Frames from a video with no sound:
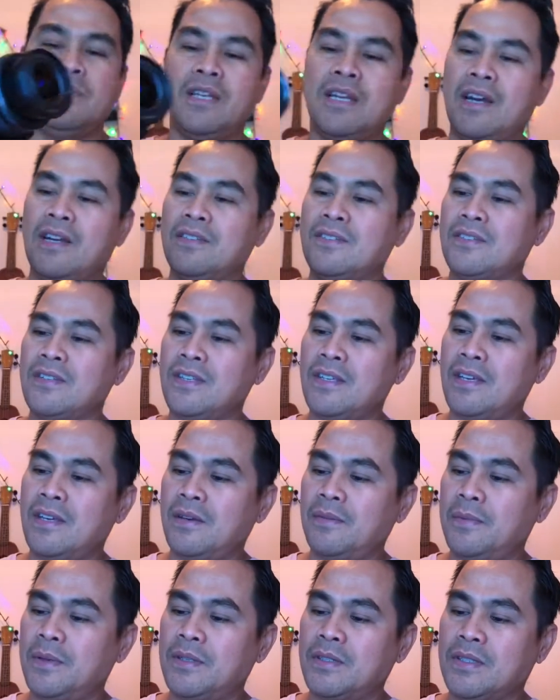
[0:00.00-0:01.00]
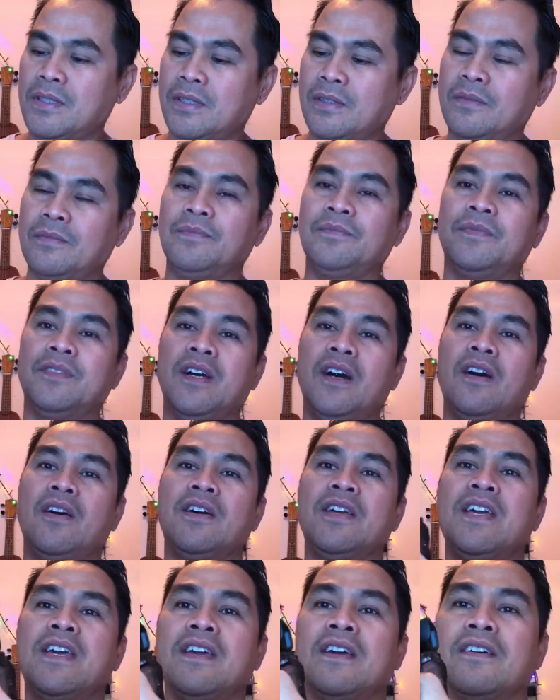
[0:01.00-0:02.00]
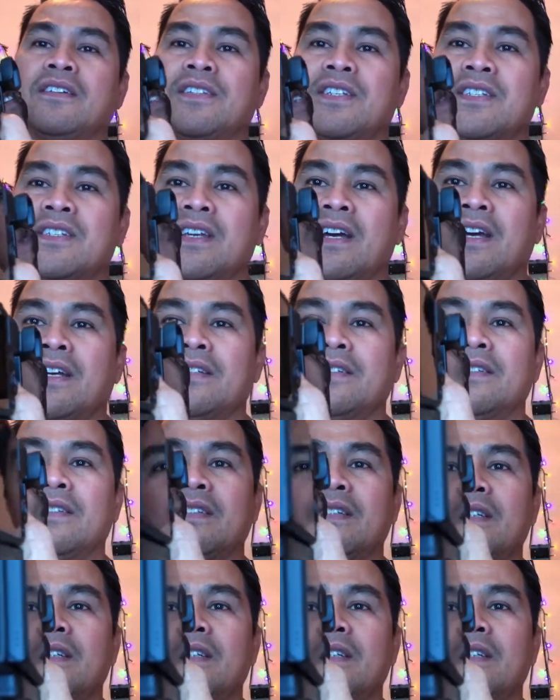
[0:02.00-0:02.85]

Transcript: can't see it because here on this side,